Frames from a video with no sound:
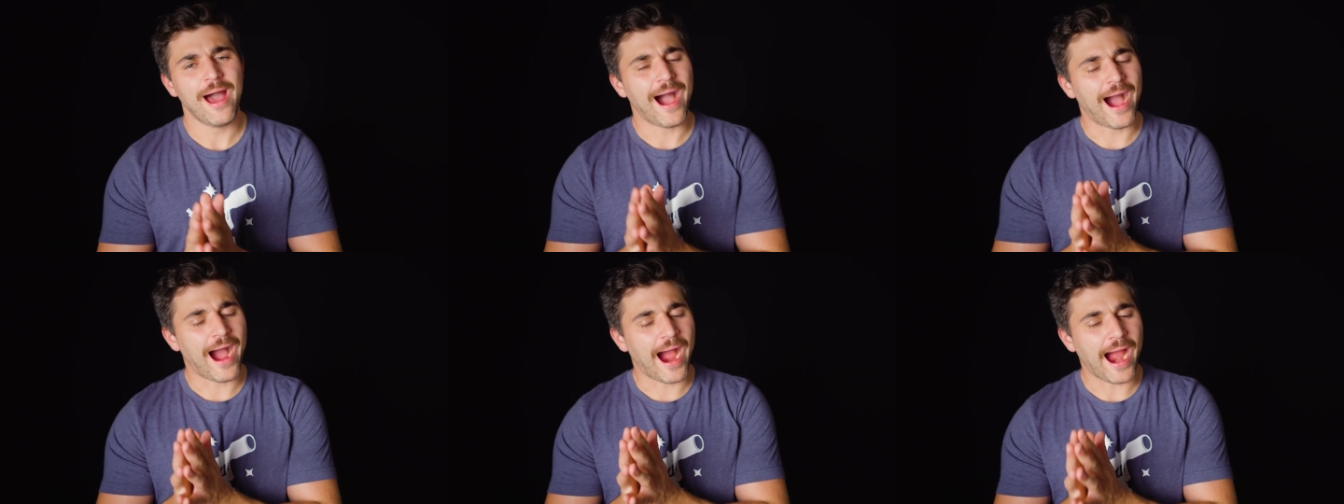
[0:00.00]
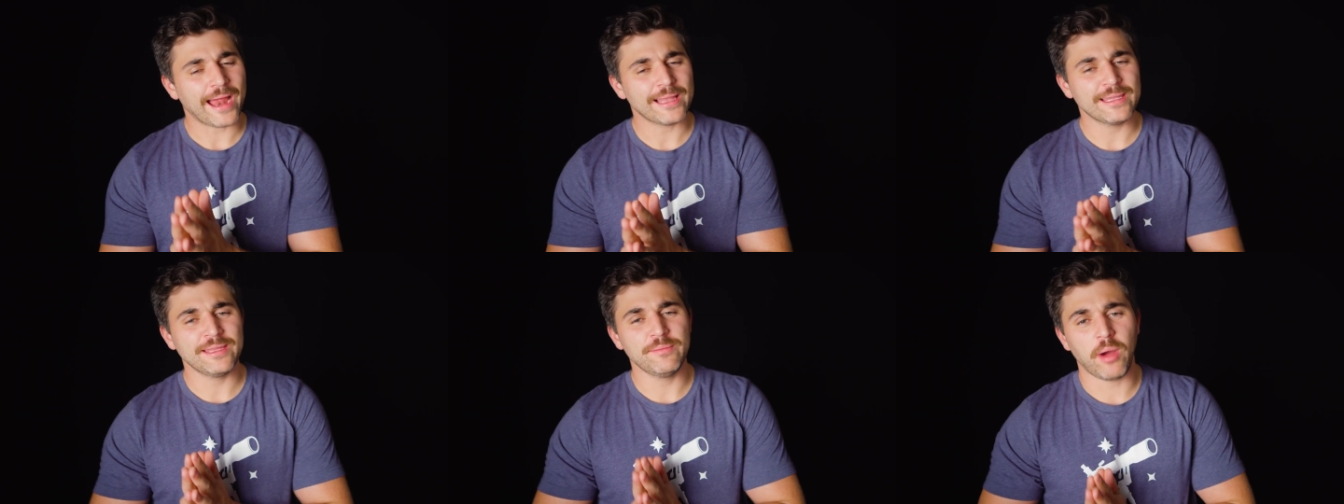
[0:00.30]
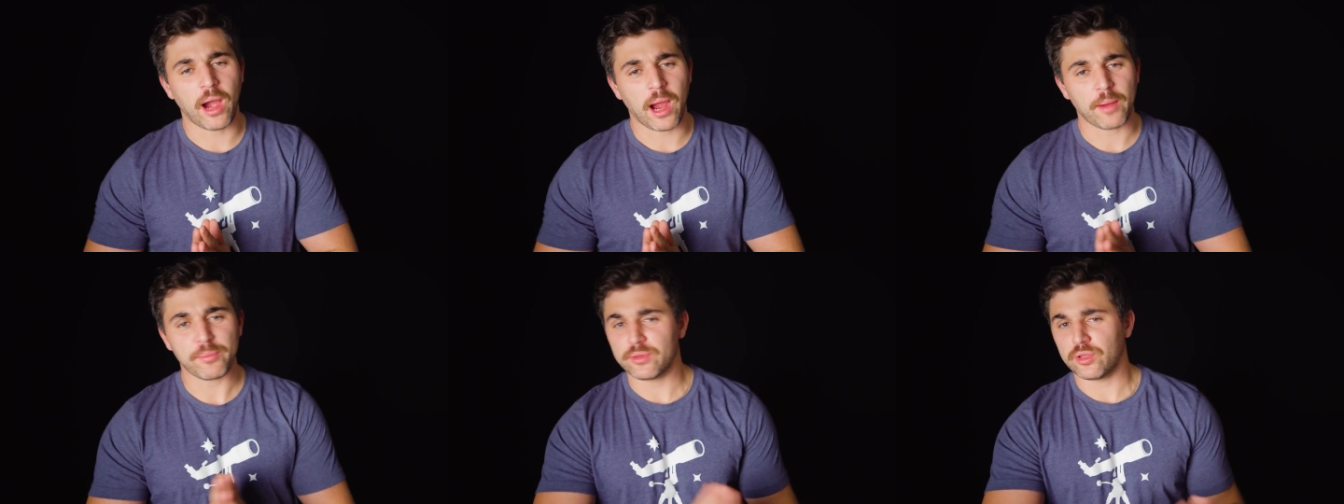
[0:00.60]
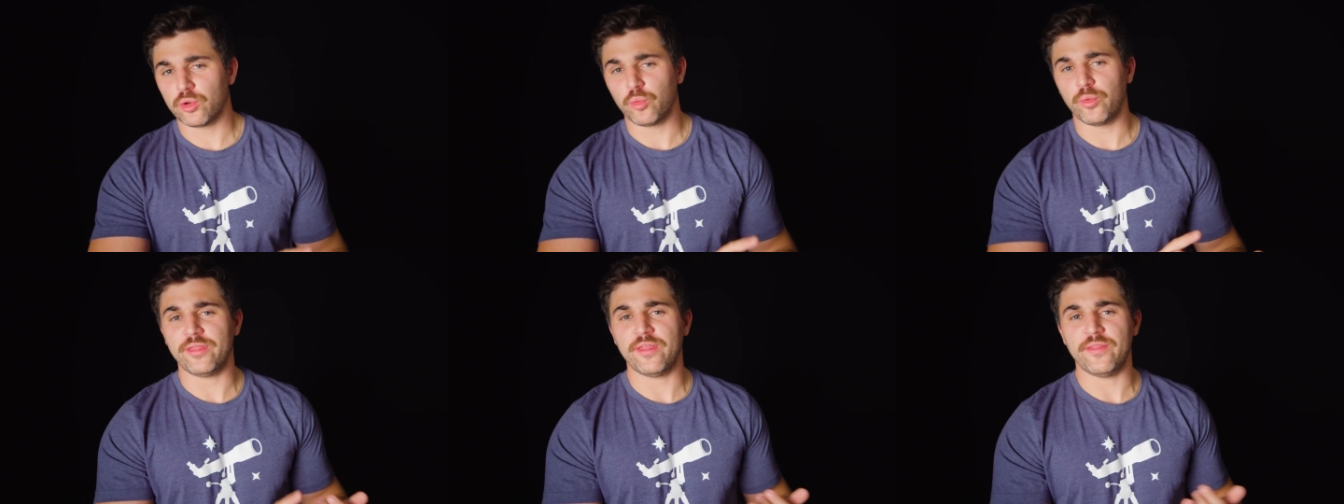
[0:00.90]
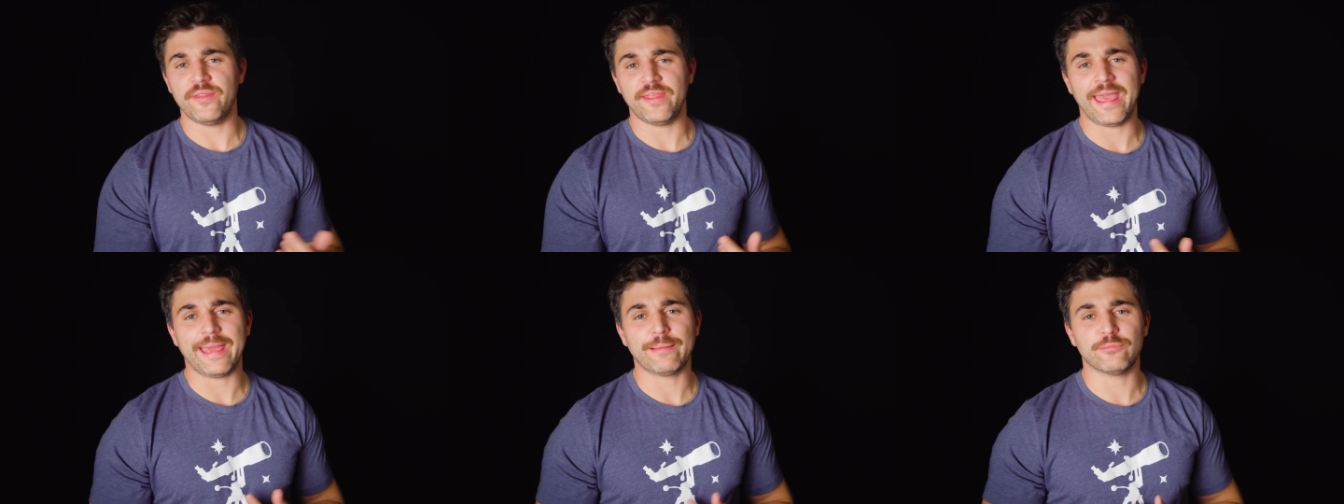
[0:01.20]
highly popular
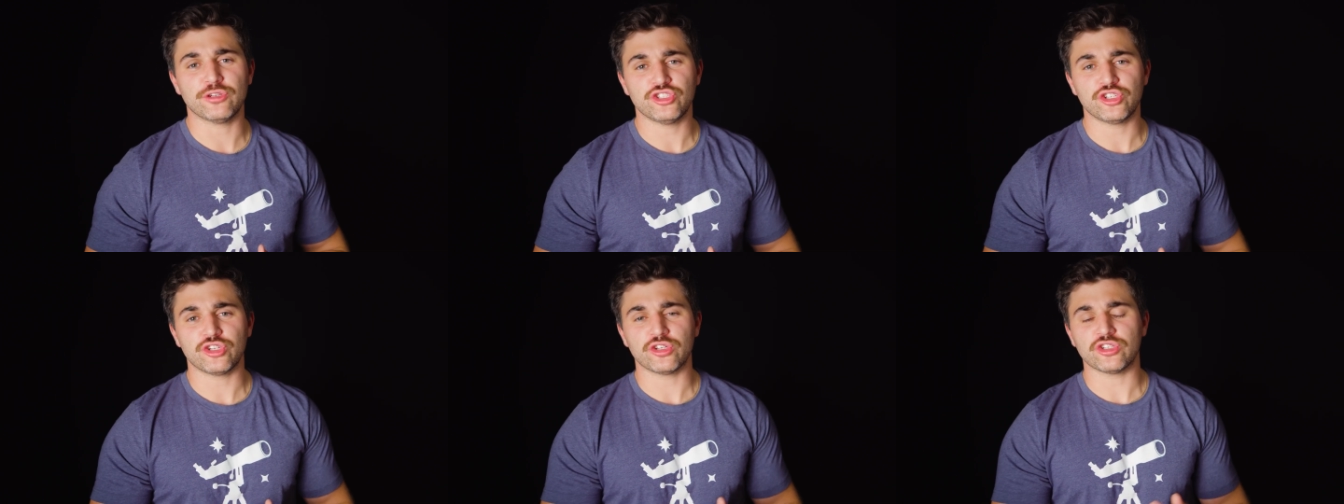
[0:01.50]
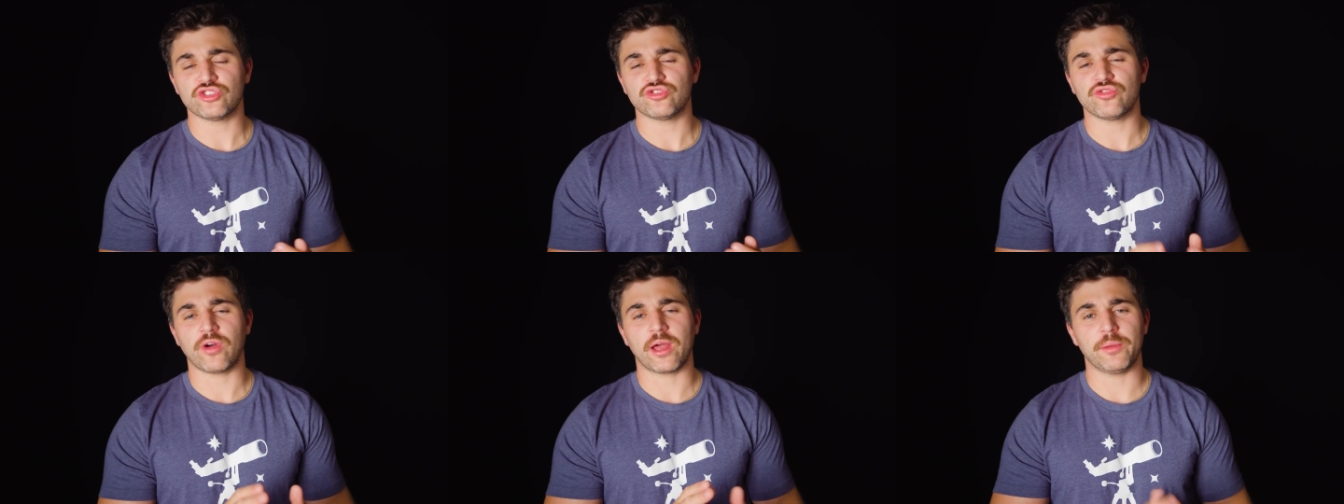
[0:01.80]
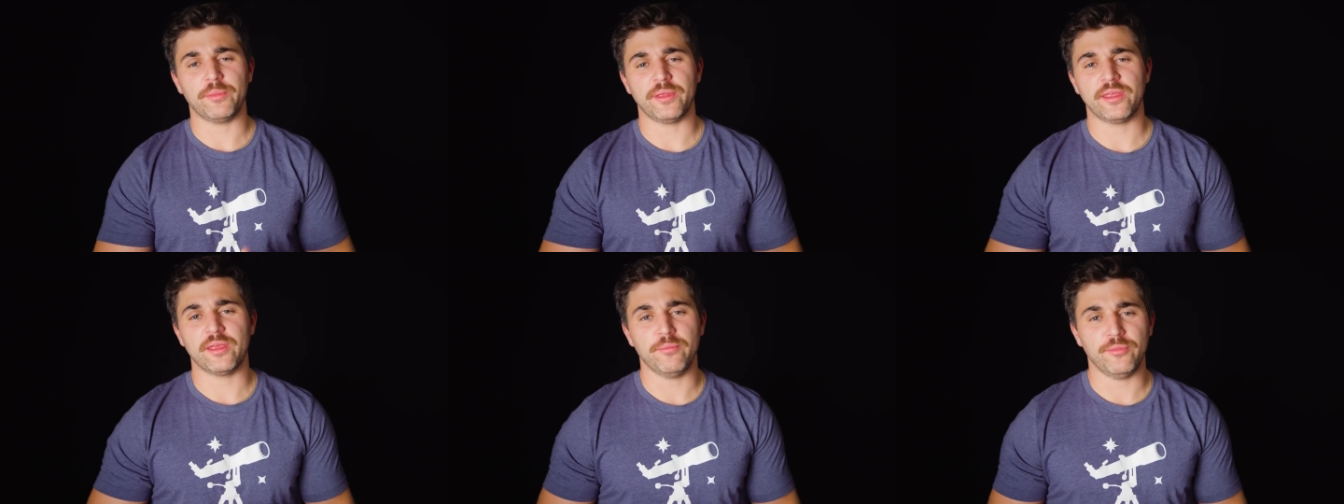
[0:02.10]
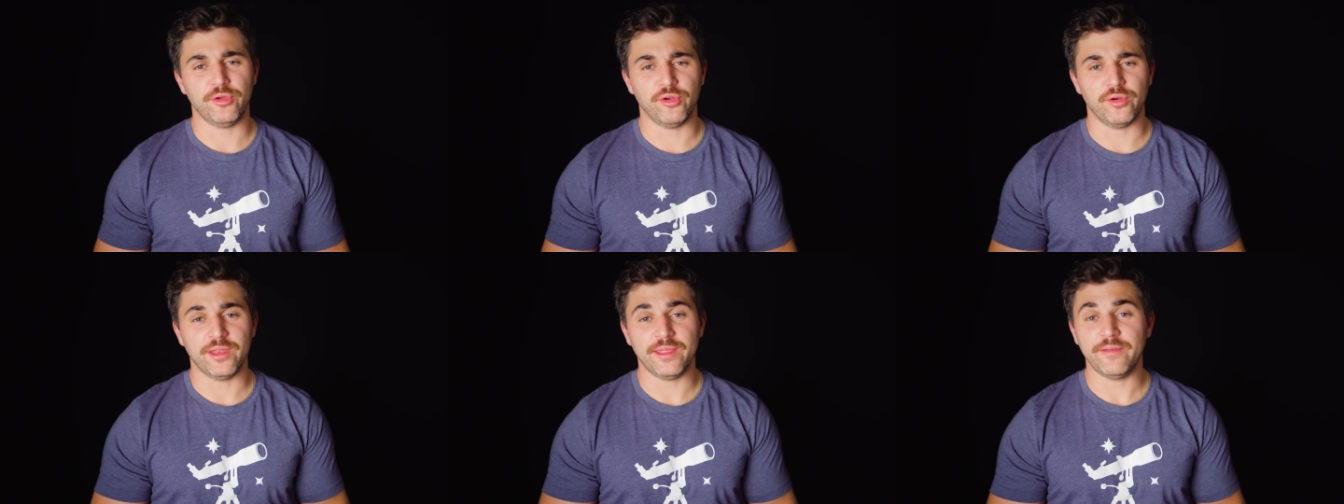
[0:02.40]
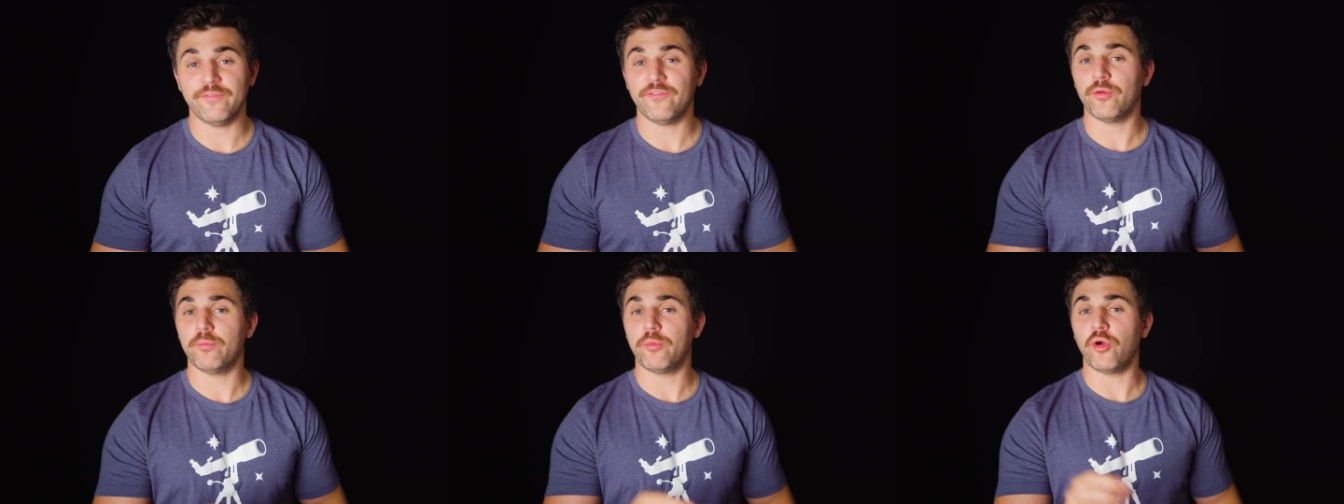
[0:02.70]
within the amateur astronomy community
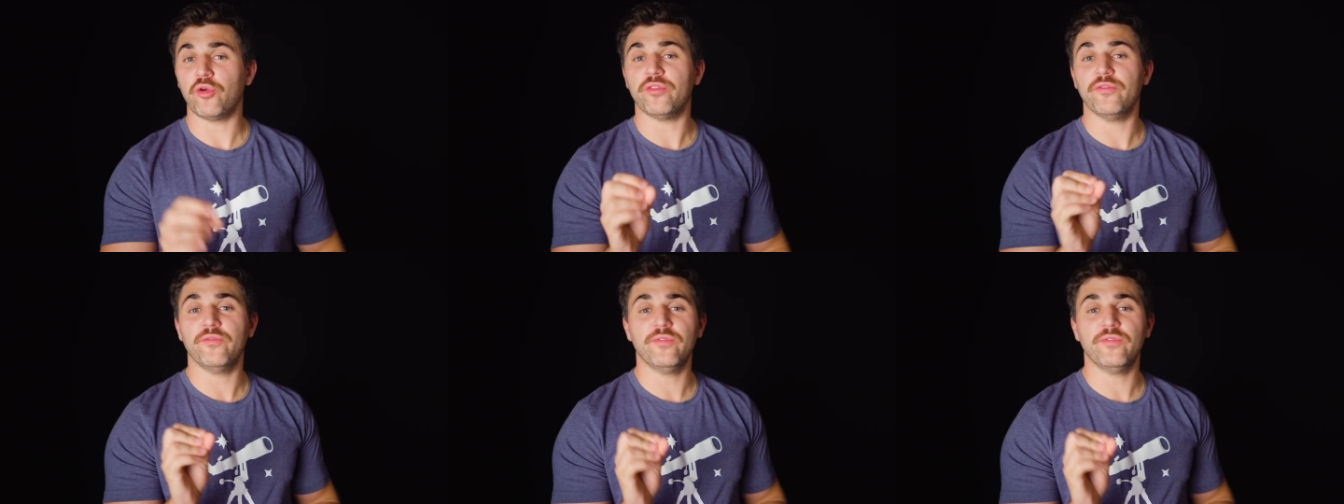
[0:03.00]
for both